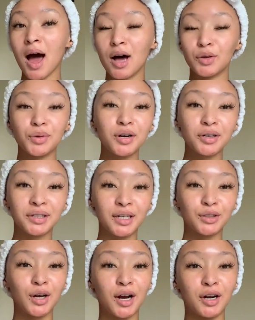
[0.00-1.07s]
it on
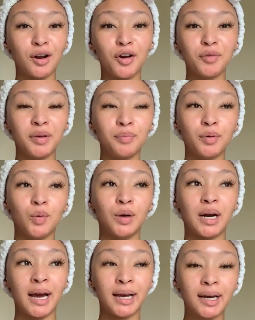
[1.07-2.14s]
TikTok, and a lot of people were
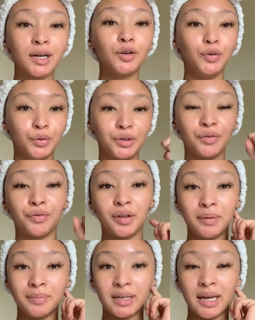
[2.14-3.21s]
like reaching for
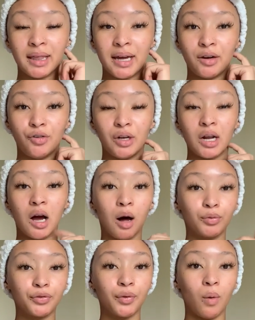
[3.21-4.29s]
them, saying that it really
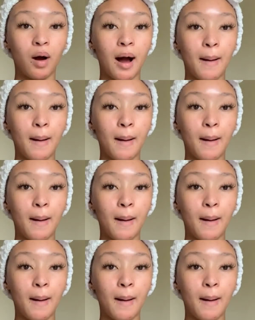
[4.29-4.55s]
helps for